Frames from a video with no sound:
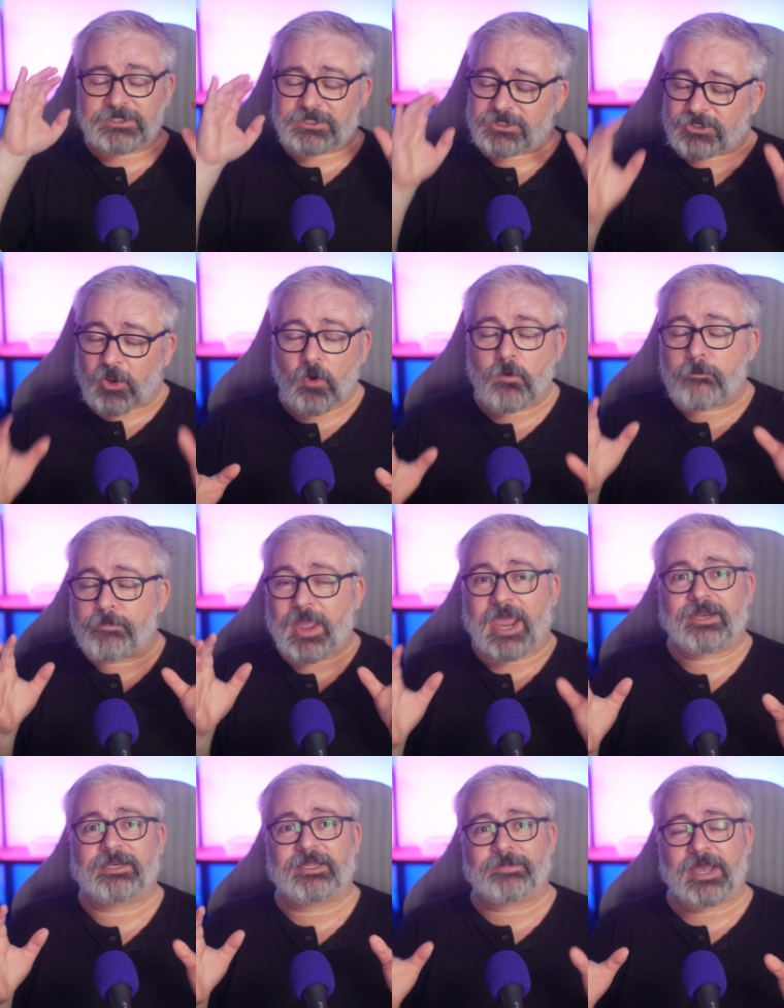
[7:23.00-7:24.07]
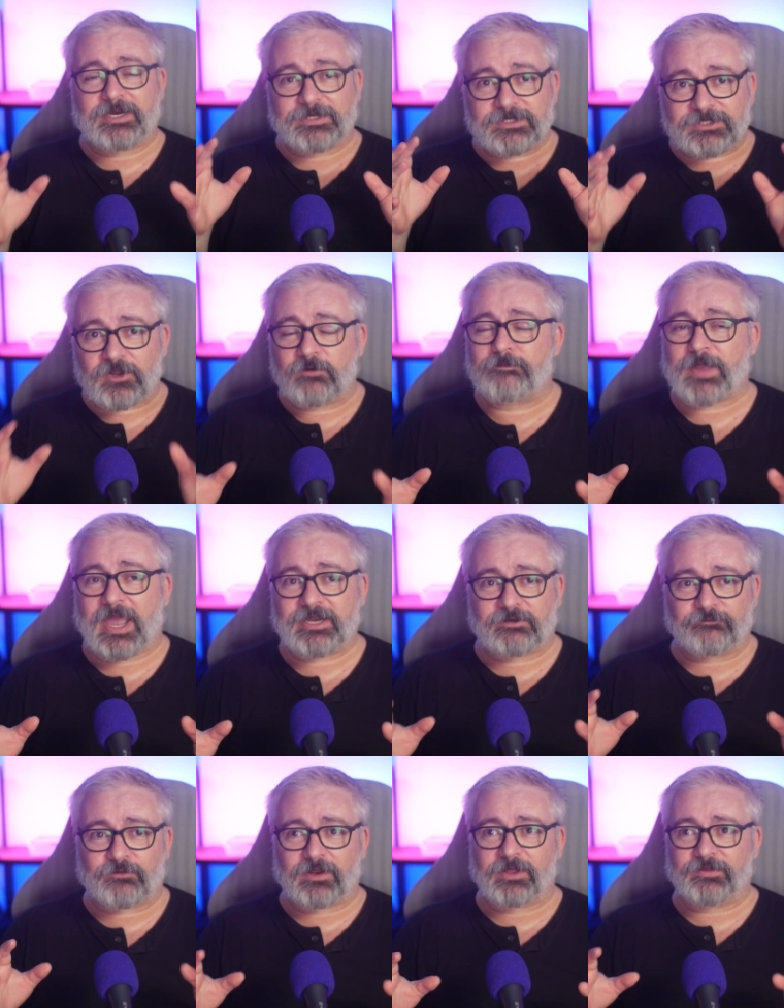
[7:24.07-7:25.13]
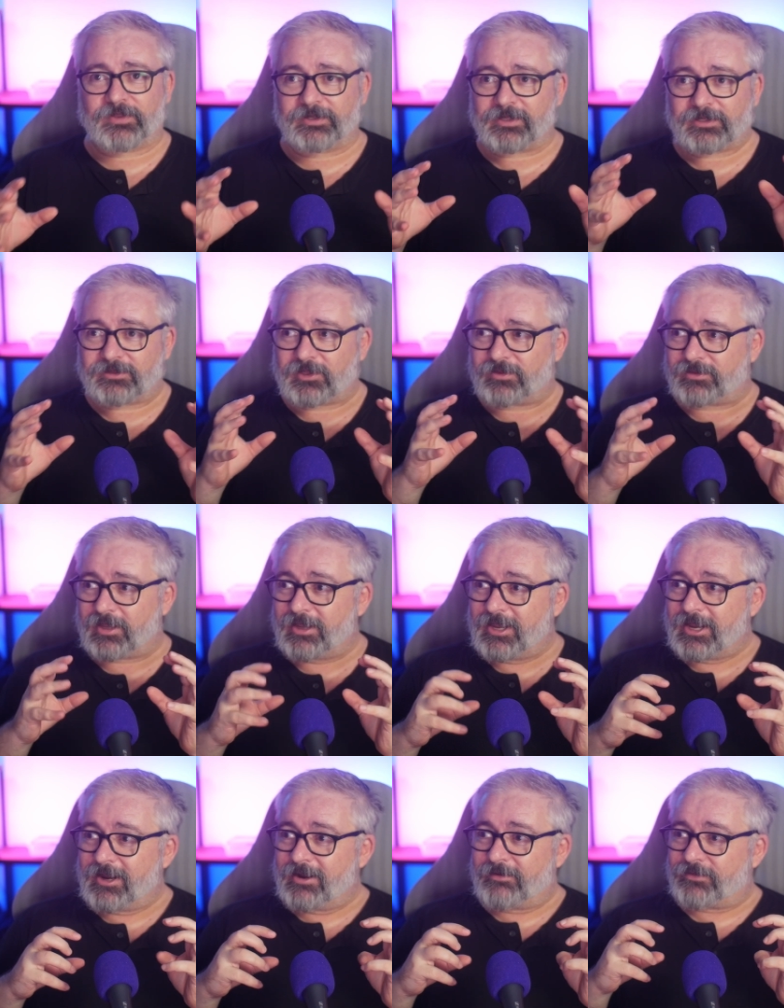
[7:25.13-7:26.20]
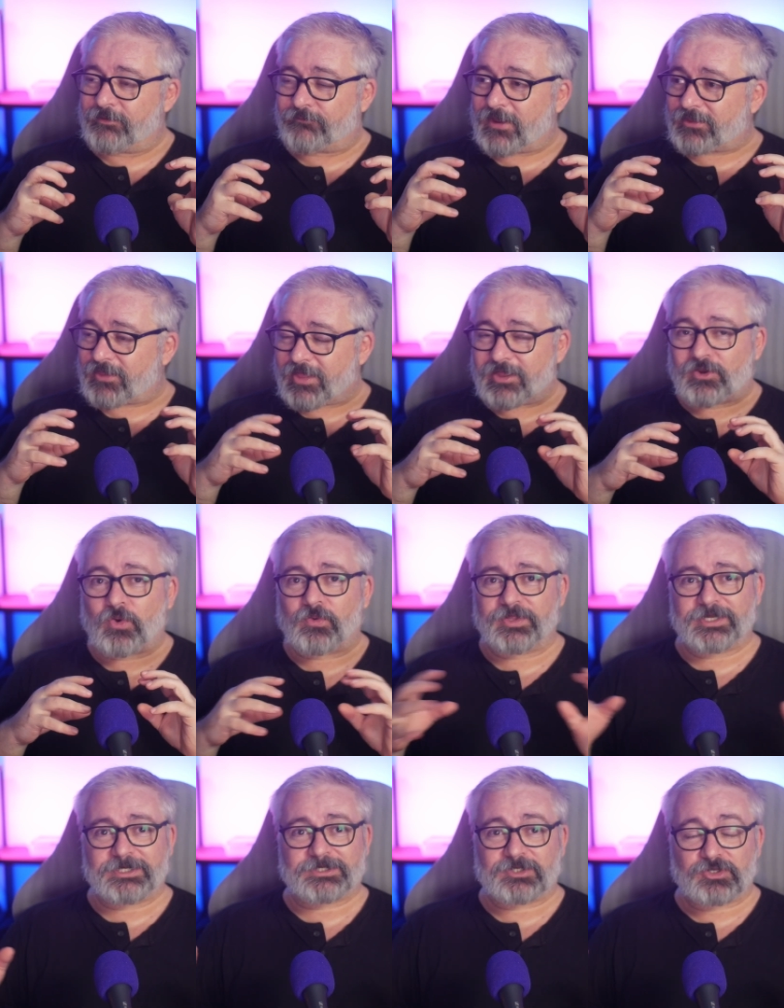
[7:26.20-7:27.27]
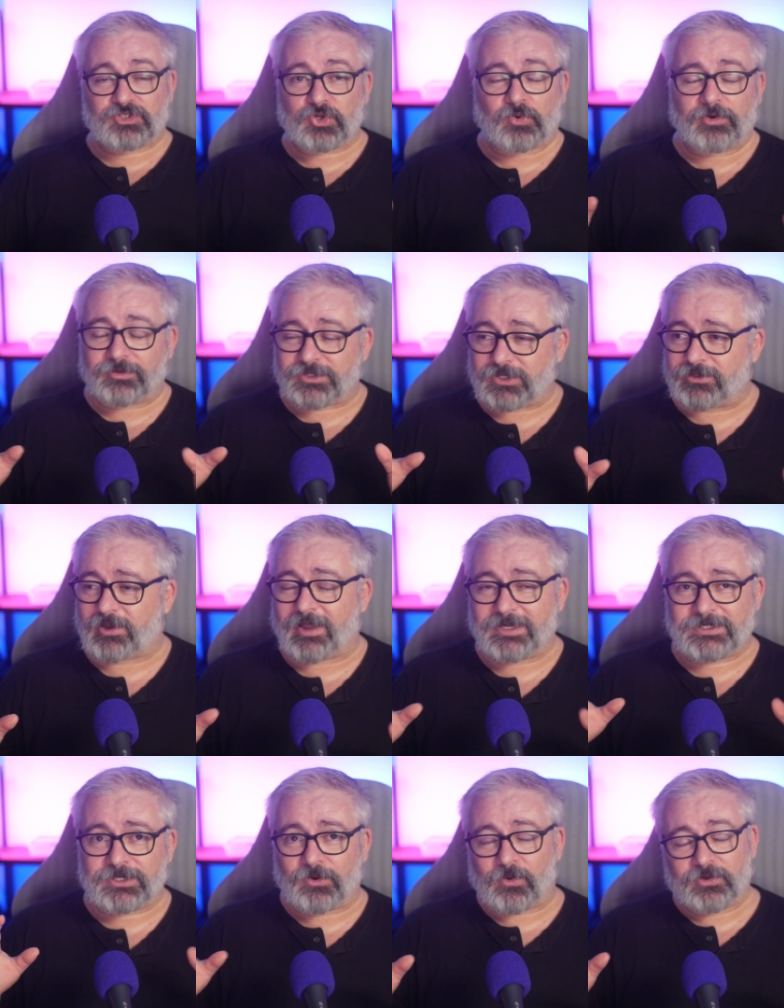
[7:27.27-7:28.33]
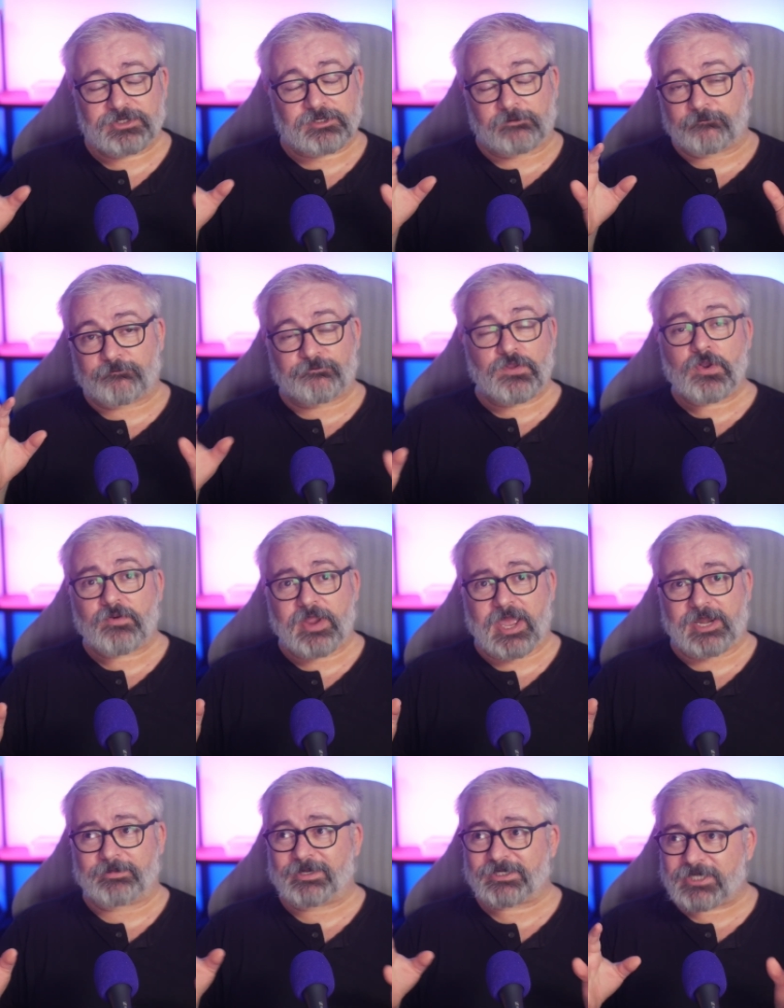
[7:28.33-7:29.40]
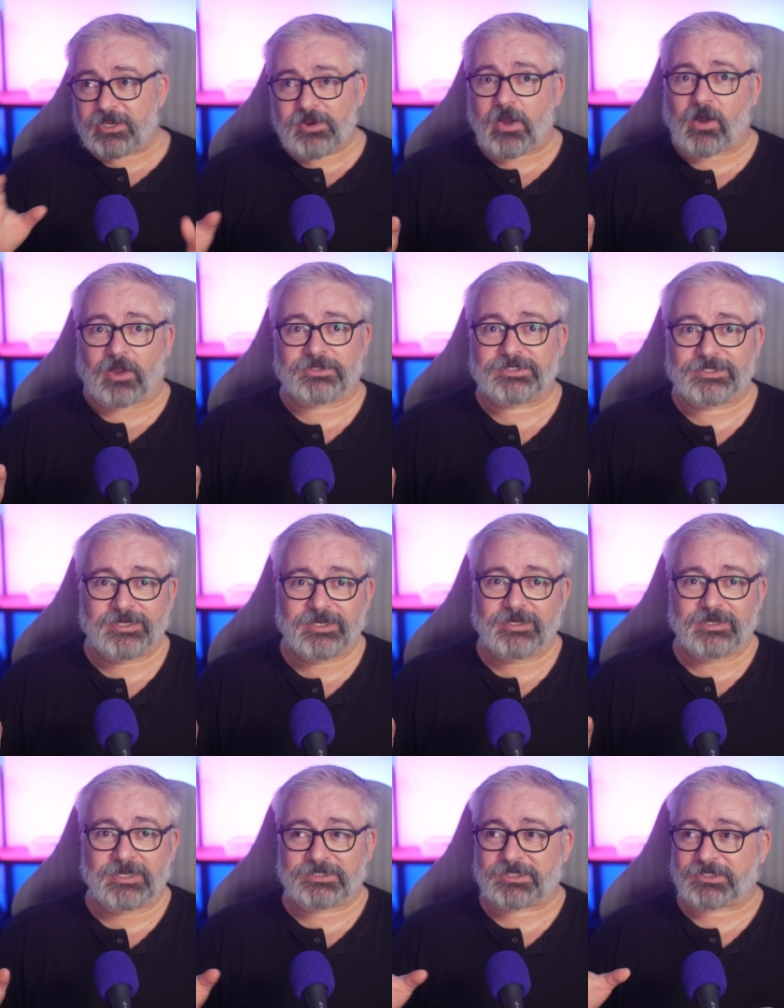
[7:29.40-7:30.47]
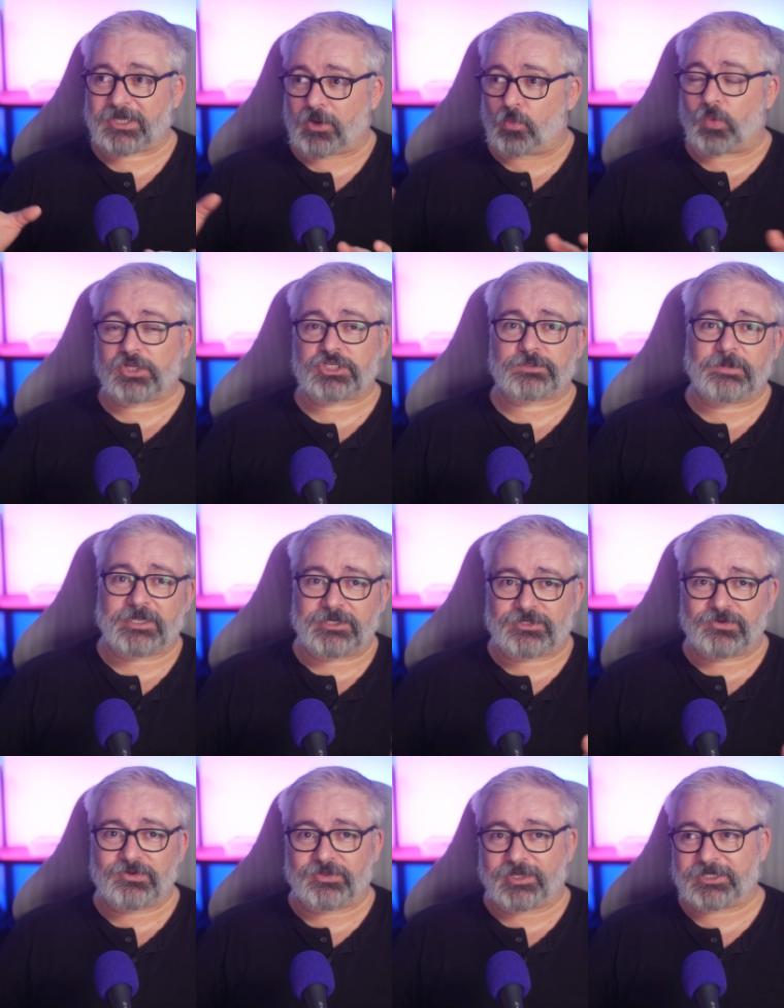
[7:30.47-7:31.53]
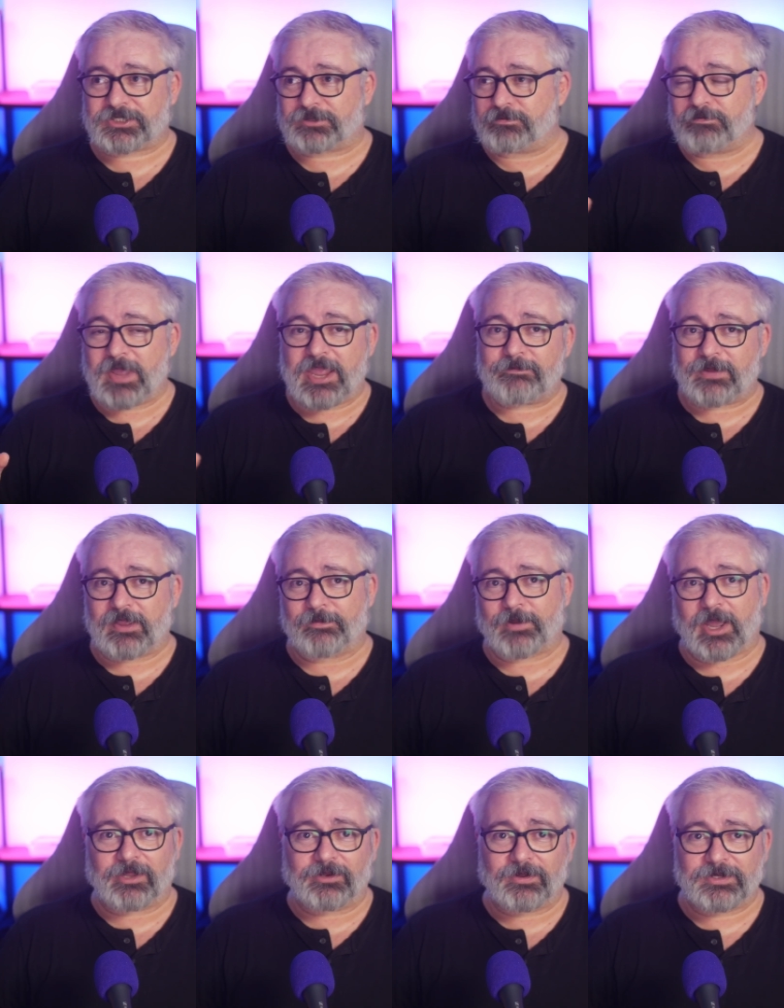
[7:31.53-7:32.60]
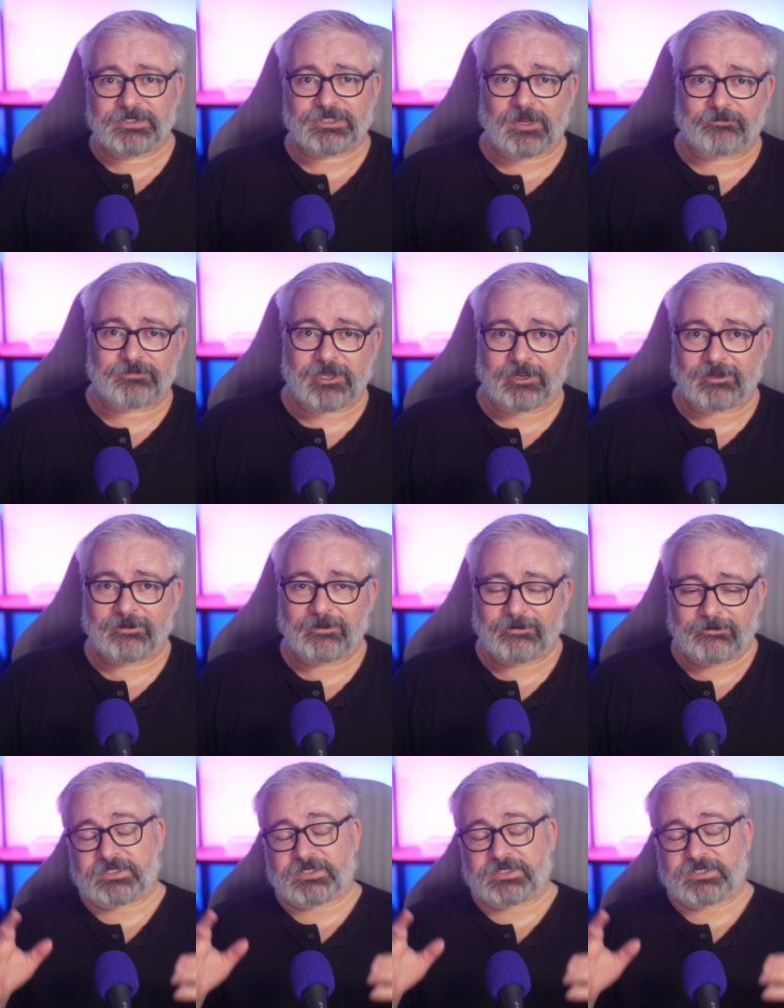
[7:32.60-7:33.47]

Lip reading: It's so badly made and so bad to follow. The fact that they call these tutorials or guides at all is infuriating, because they're not. It's just like, watch me do this, maybe you might learn something.